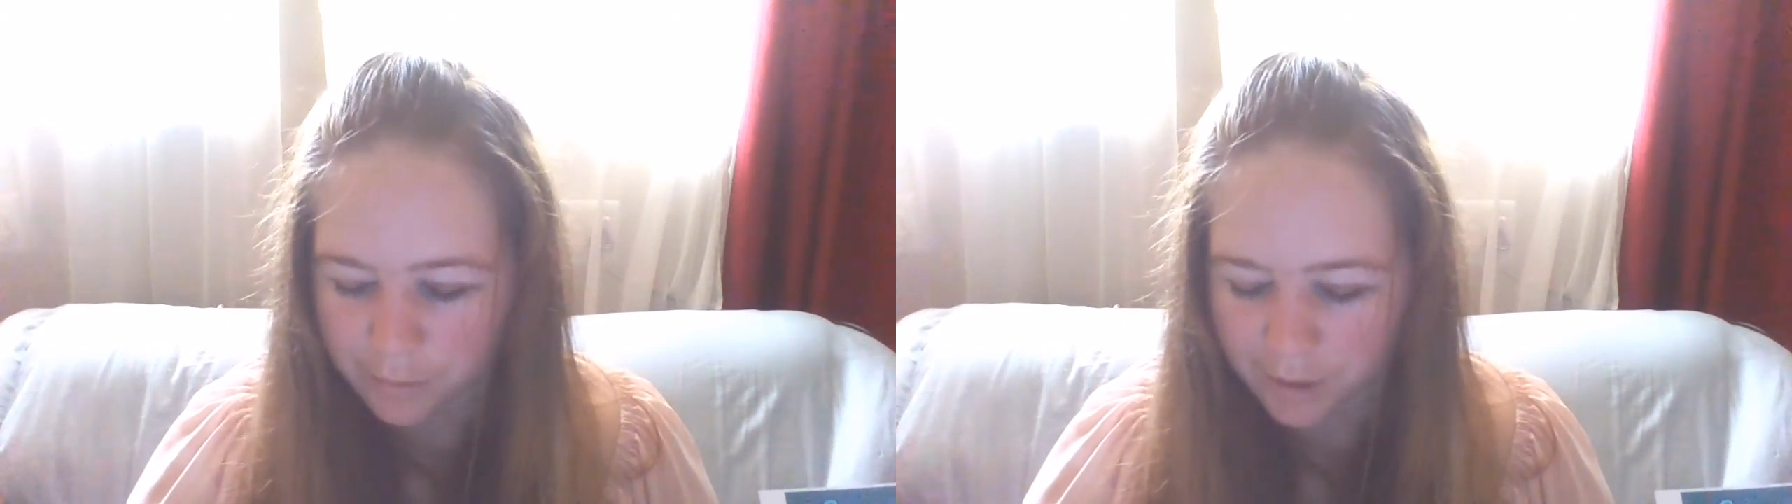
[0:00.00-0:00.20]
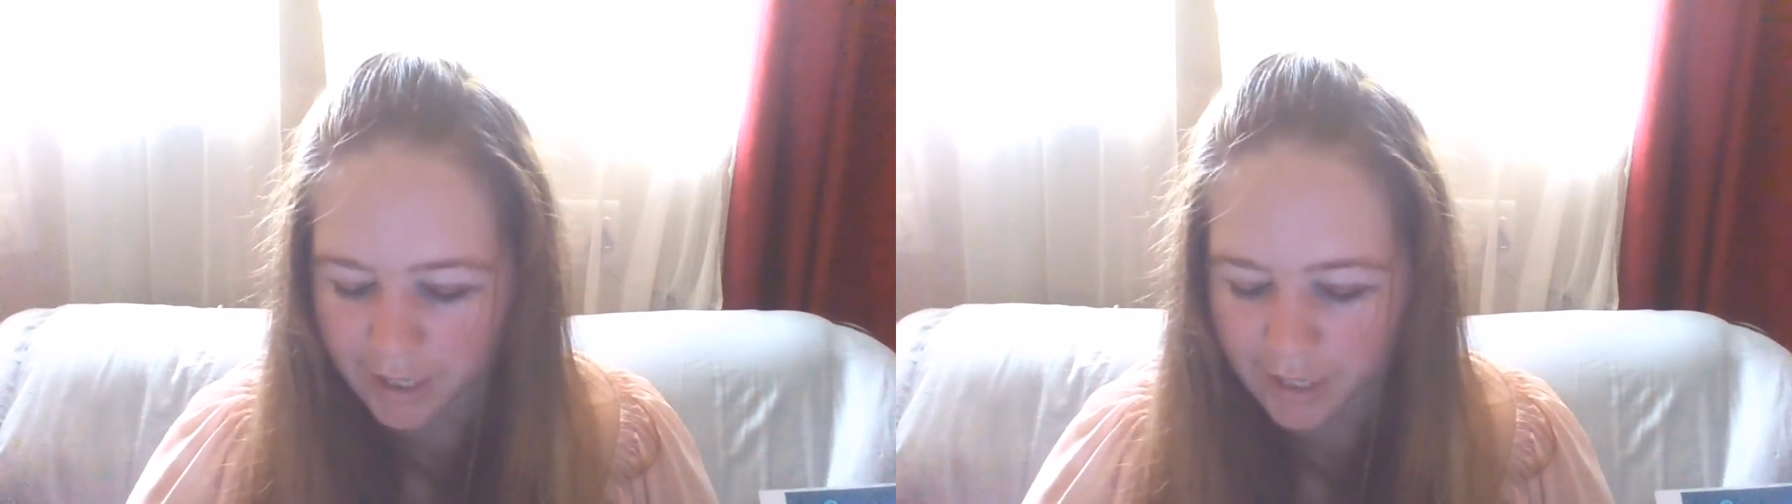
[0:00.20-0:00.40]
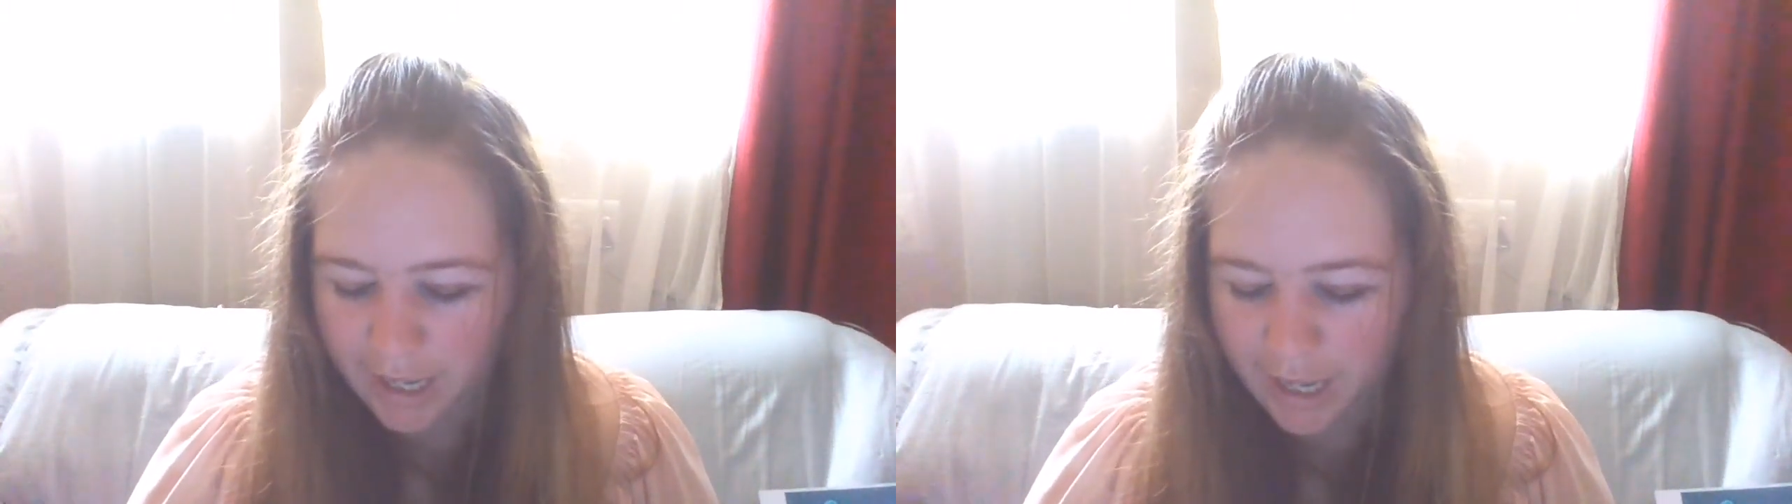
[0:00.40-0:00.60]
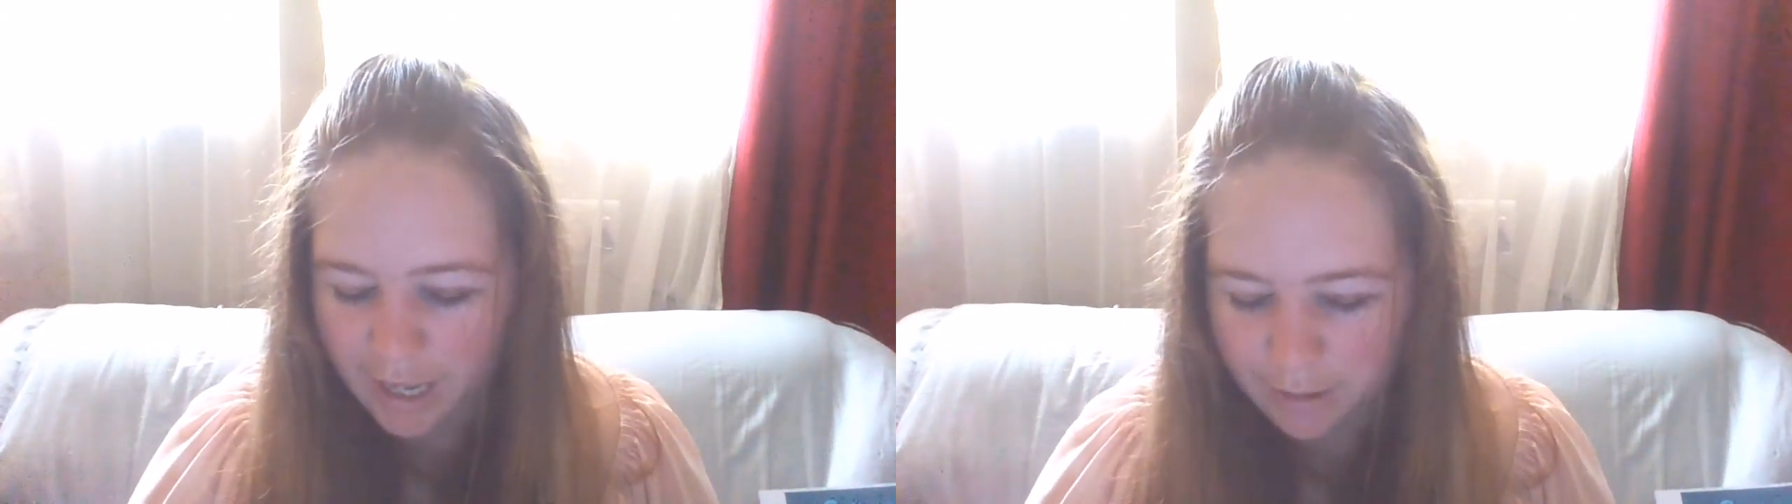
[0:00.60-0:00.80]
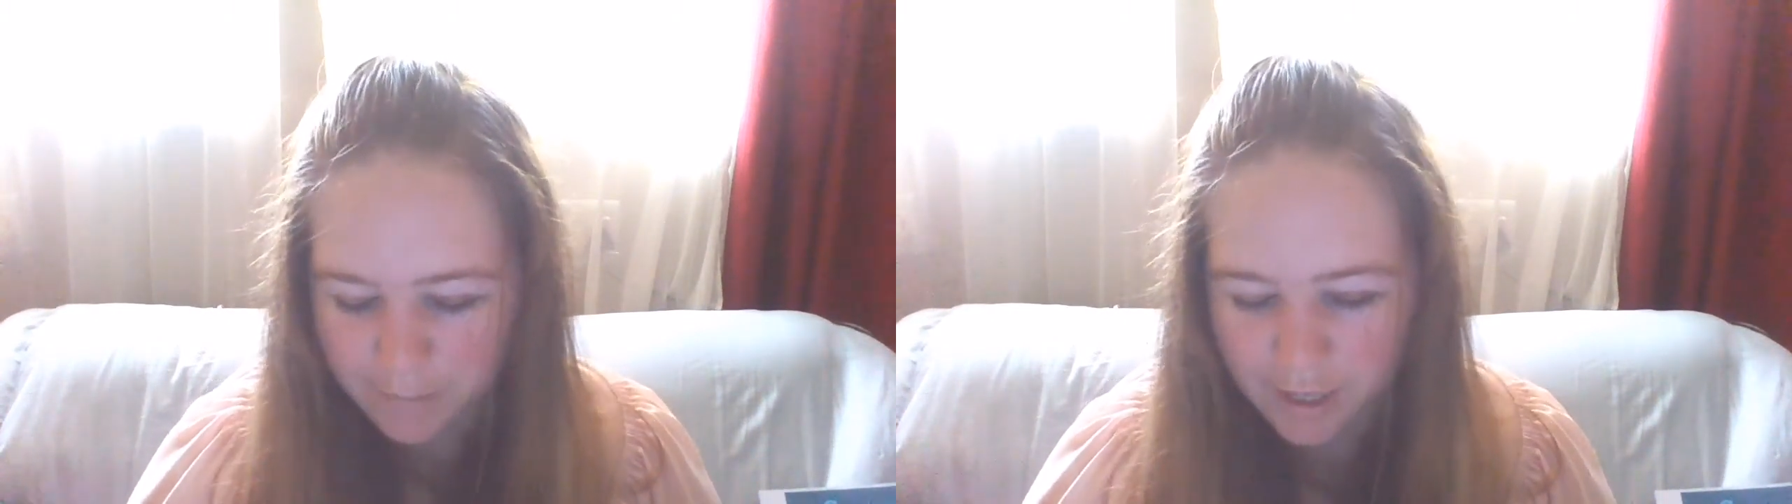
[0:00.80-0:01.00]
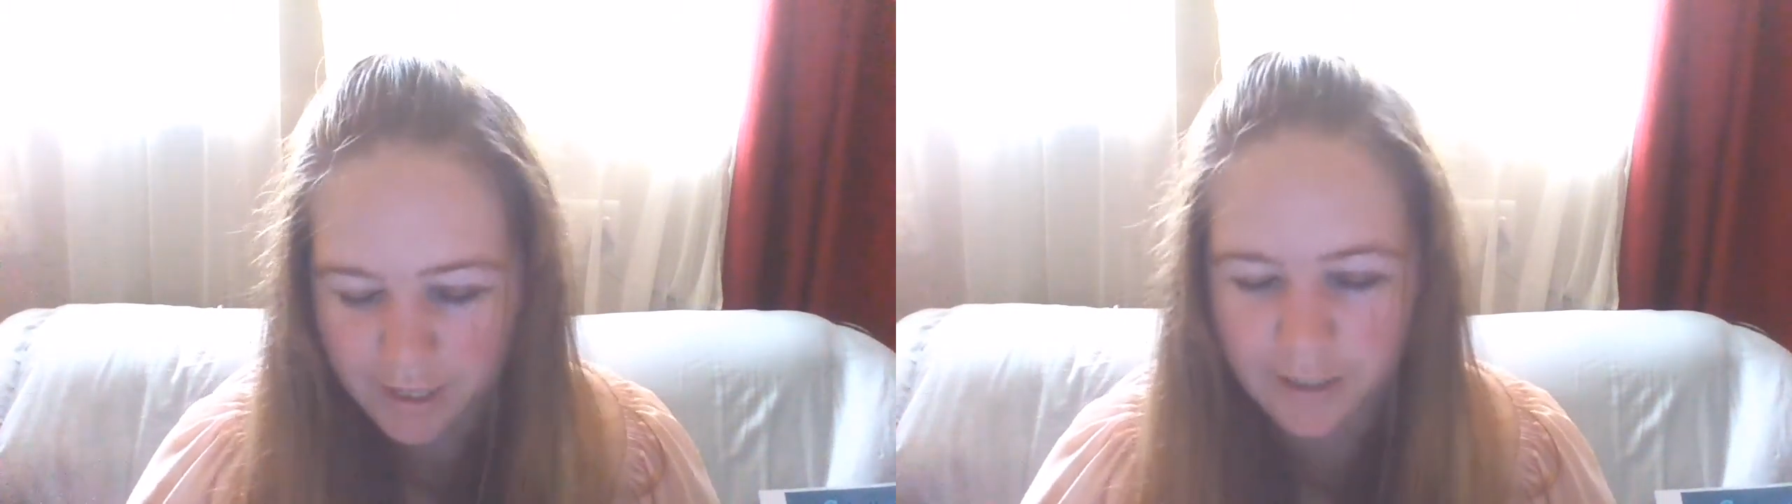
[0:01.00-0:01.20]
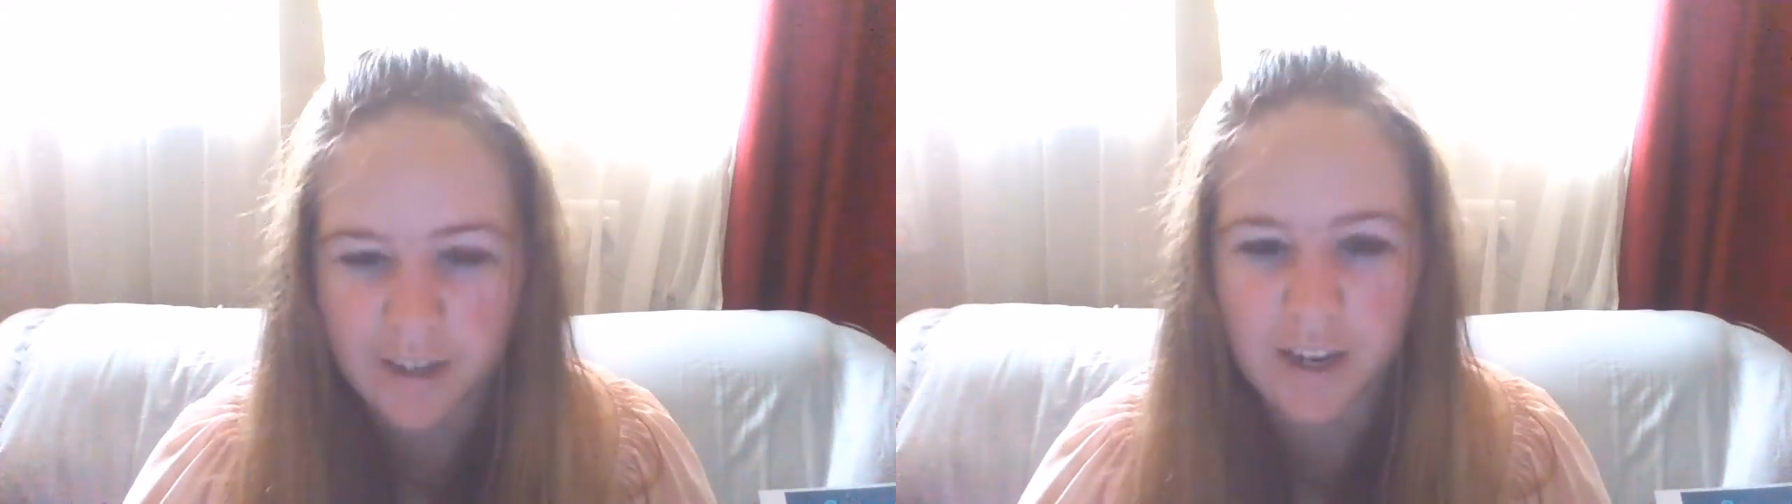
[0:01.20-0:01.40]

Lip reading: pray. Amen.